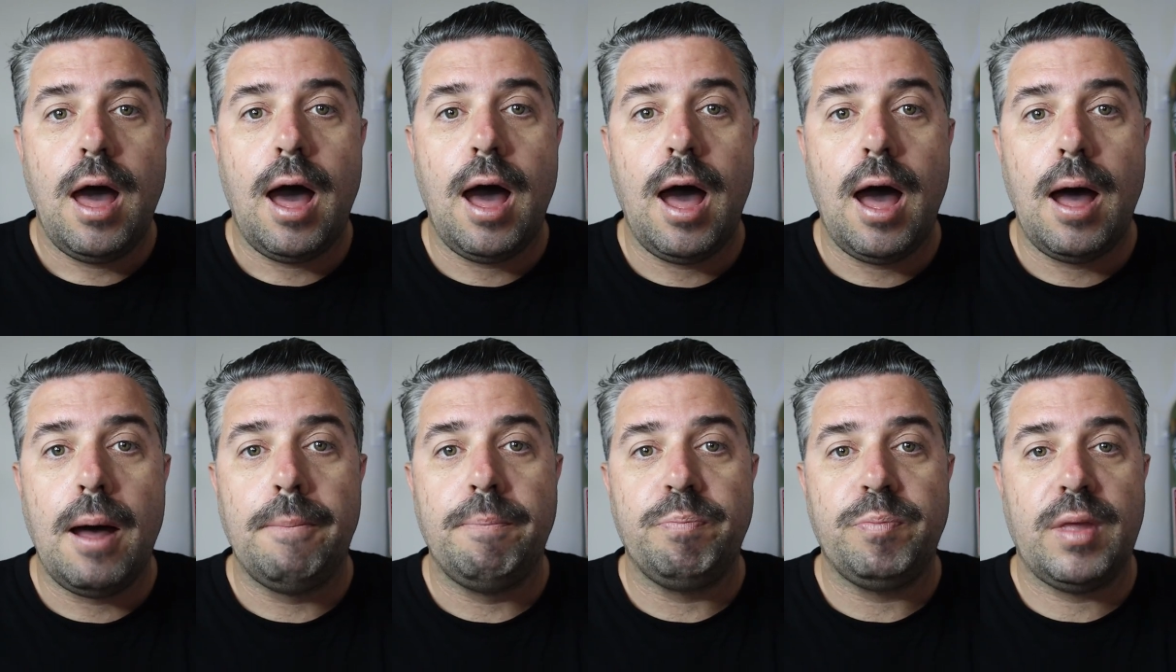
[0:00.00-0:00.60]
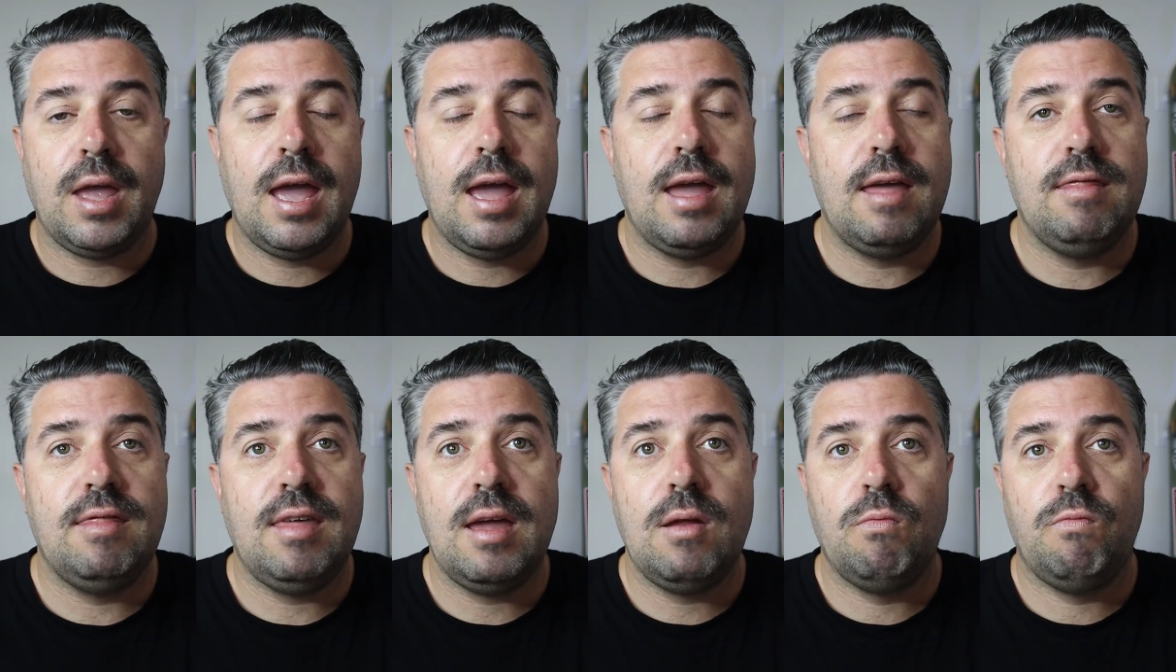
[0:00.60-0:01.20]
um,
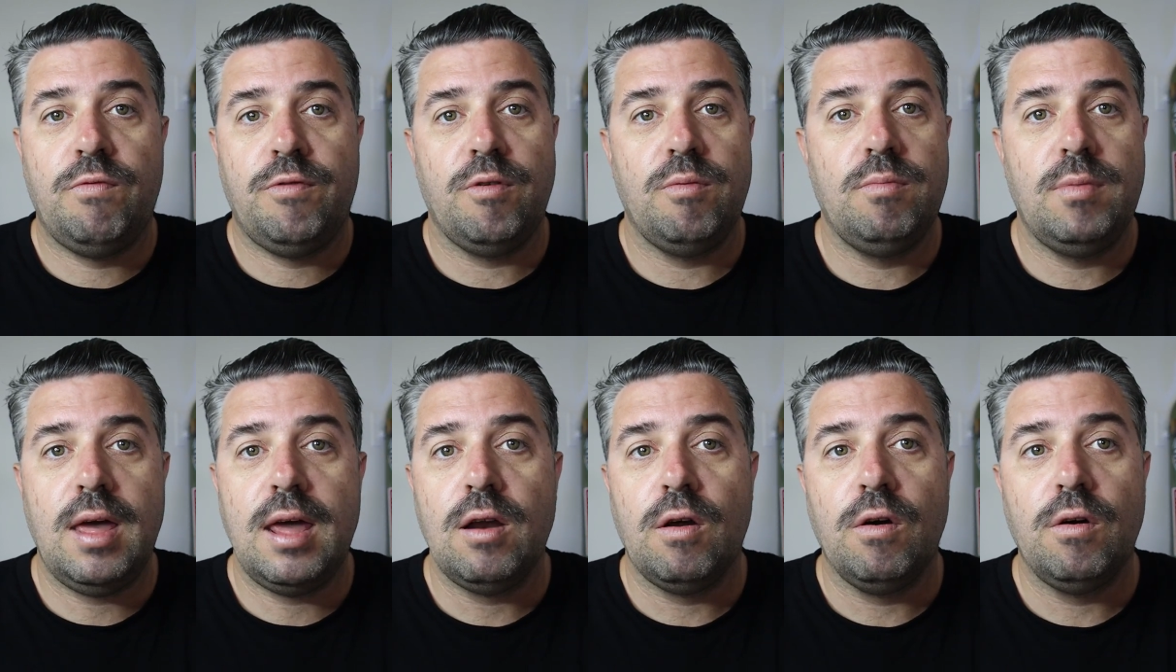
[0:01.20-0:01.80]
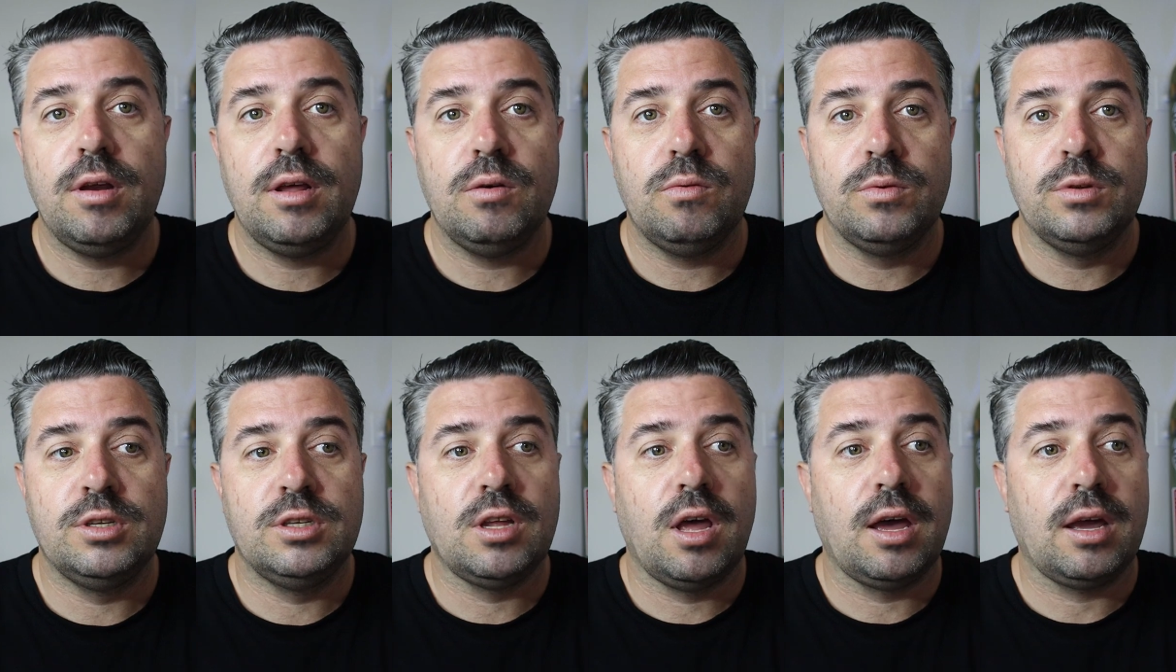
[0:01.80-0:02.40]
and then from then on, it
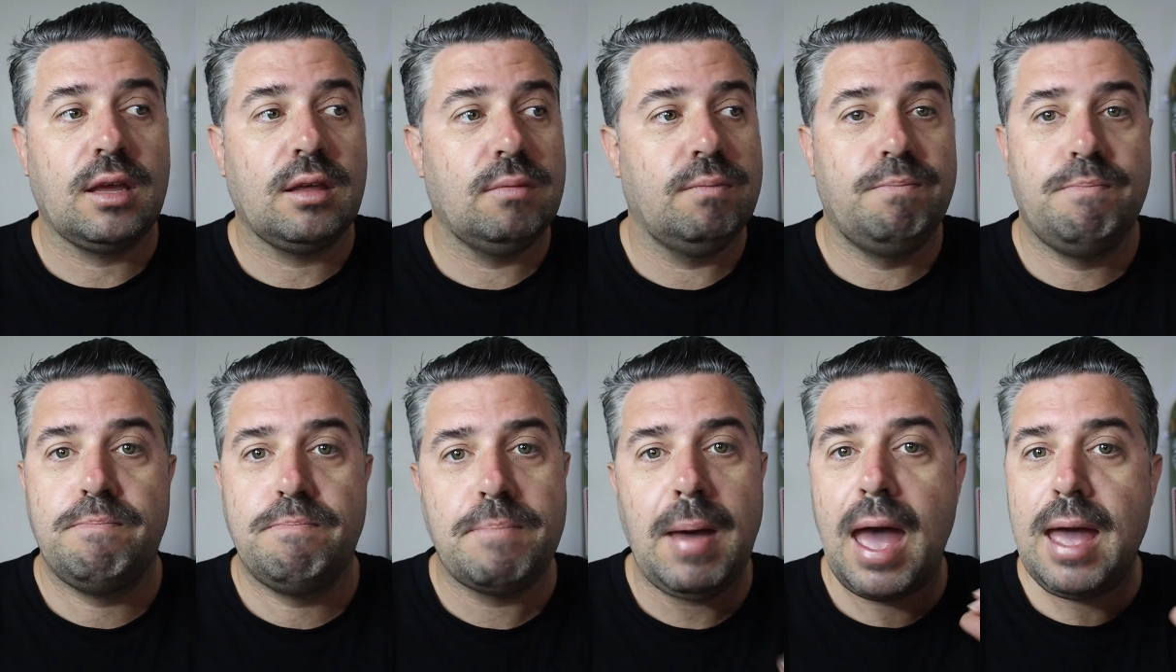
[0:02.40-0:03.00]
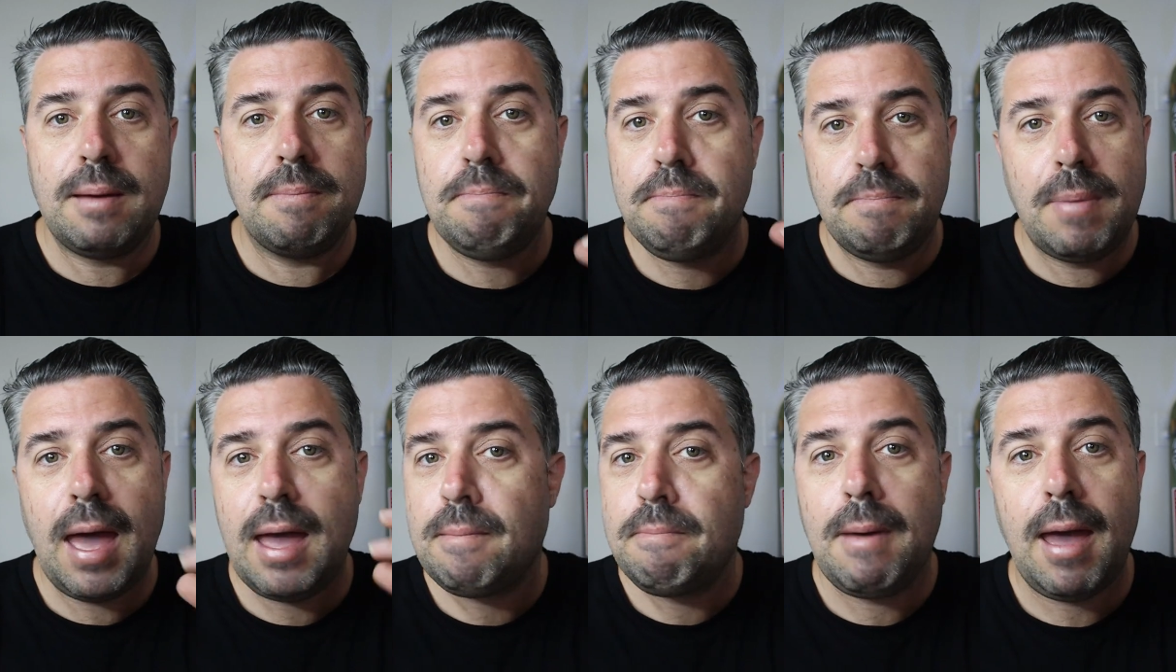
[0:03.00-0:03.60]
was like bang,
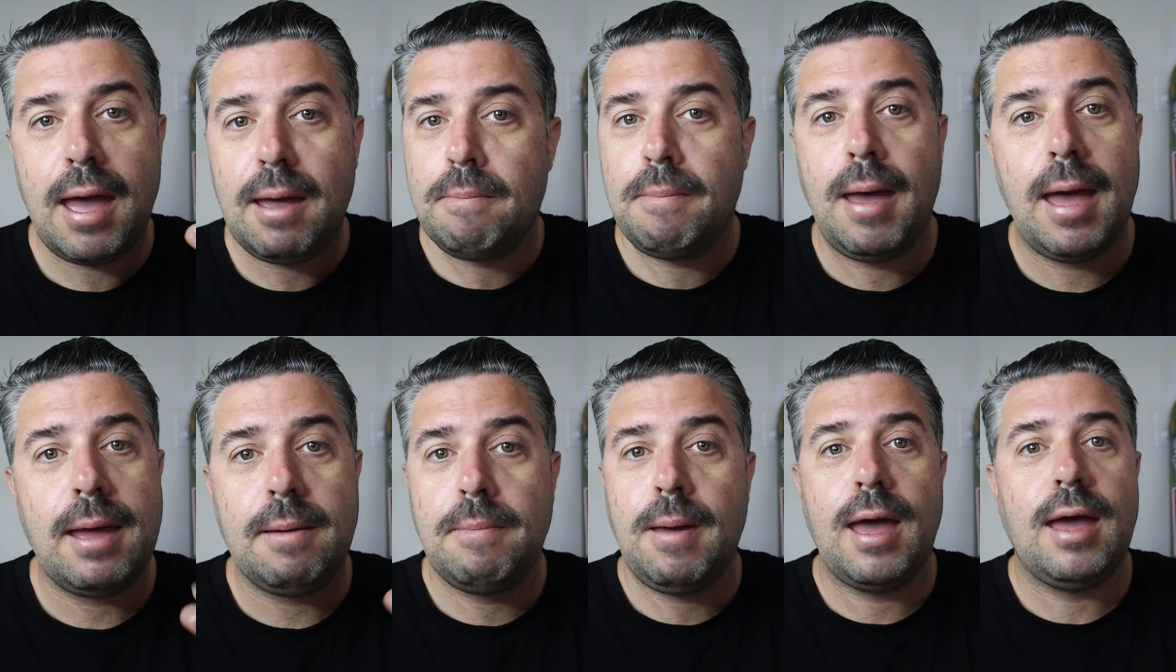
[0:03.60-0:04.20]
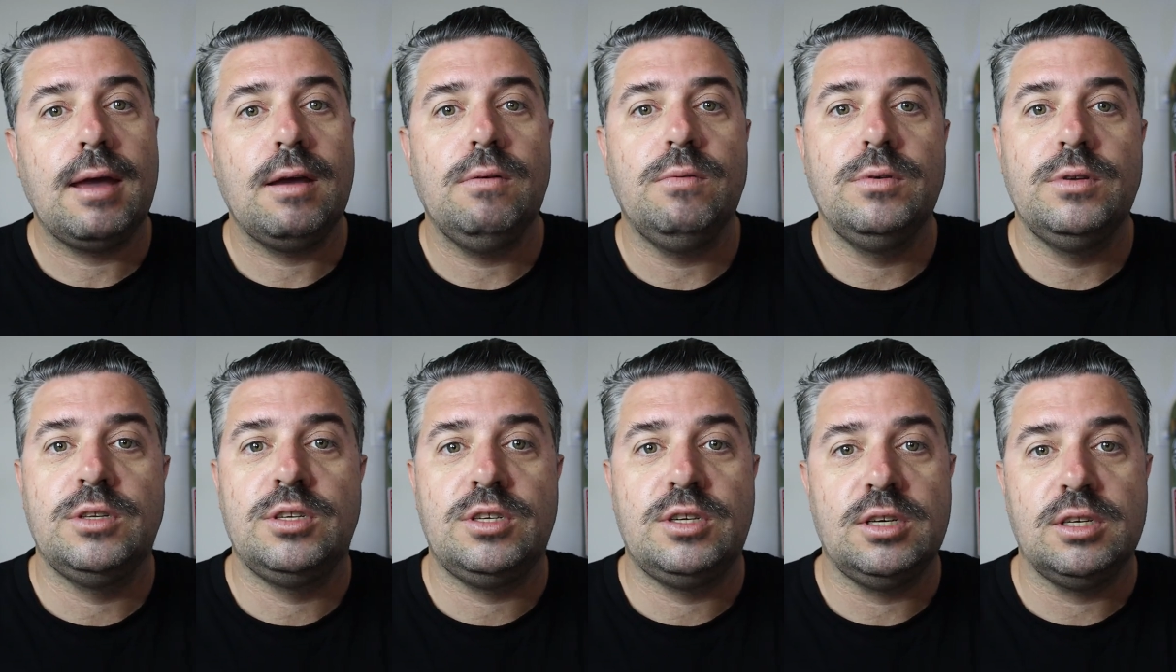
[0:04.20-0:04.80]
bang, bang, bang, bang. It
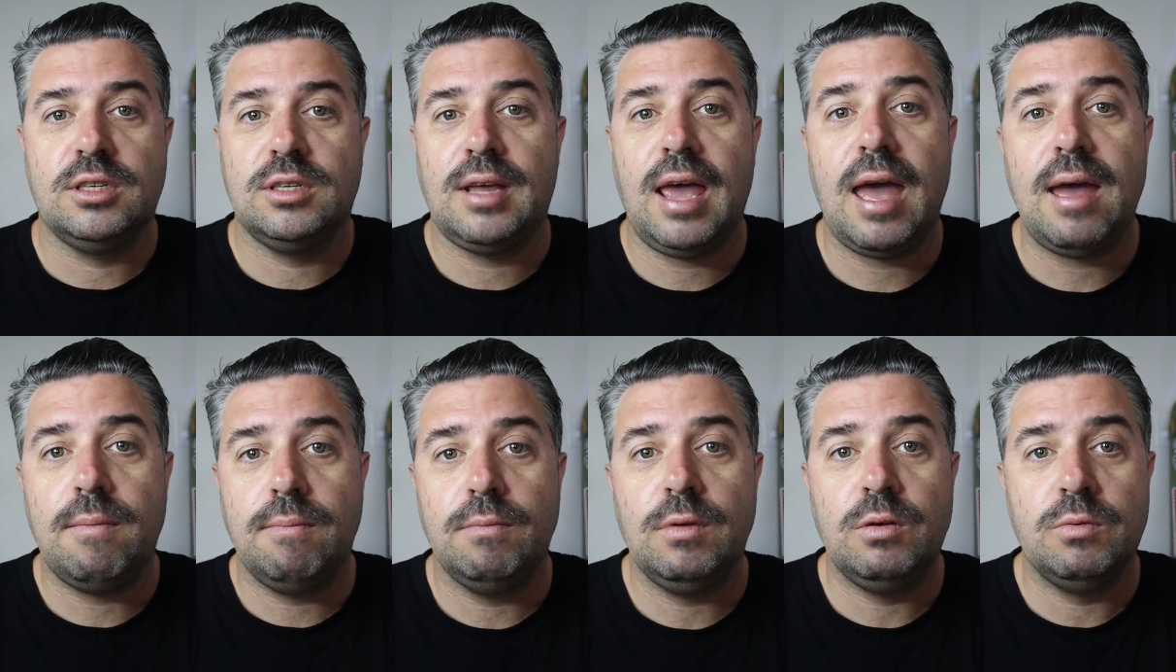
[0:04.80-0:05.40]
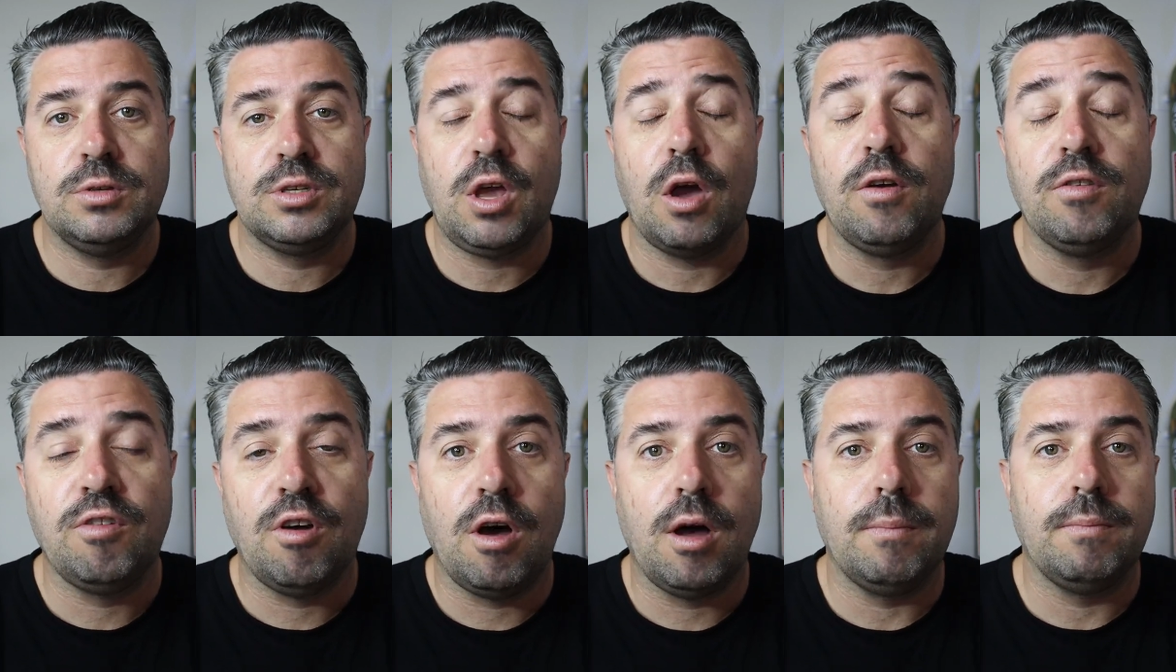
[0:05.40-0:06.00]
was just game. It was go
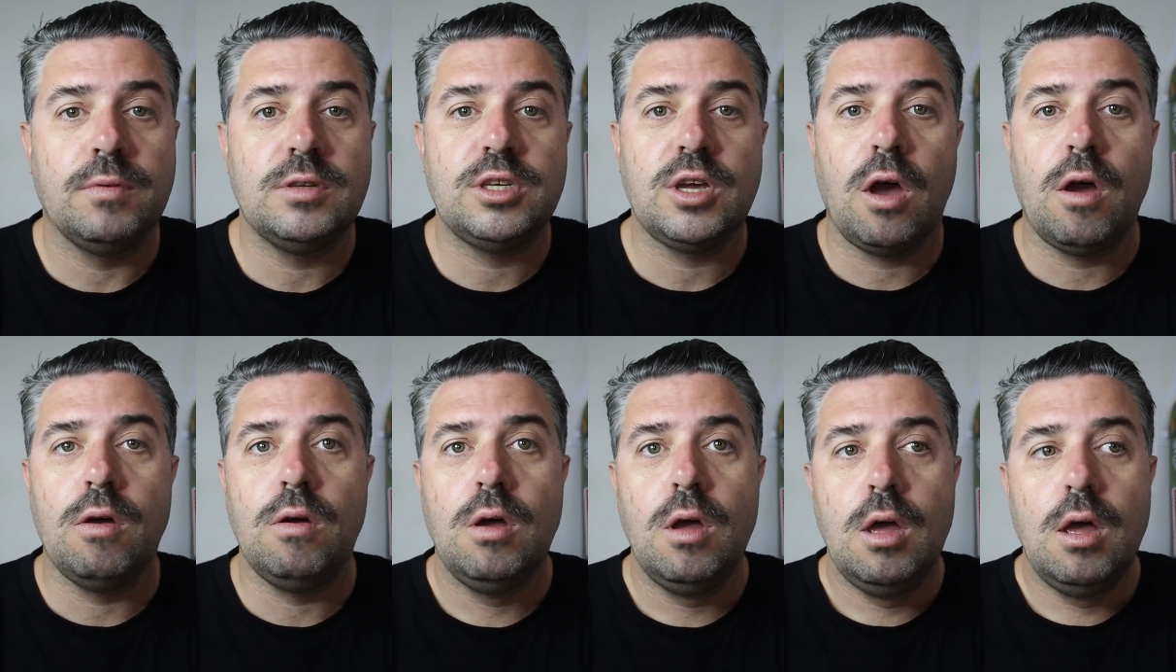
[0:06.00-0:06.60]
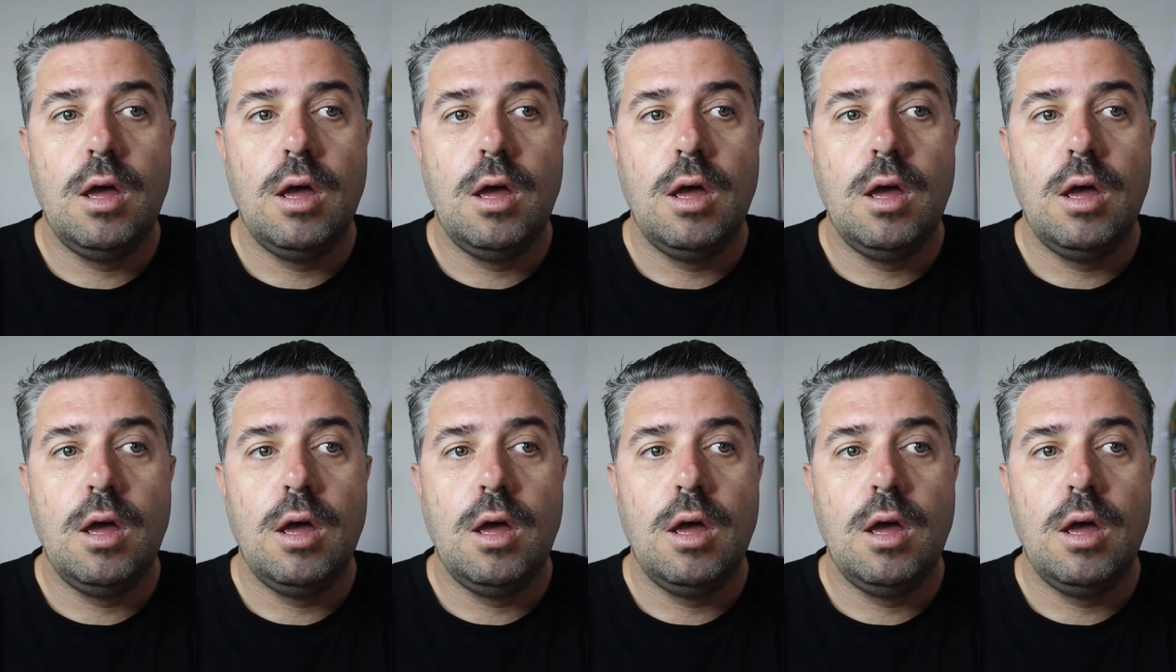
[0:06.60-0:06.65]
time. So.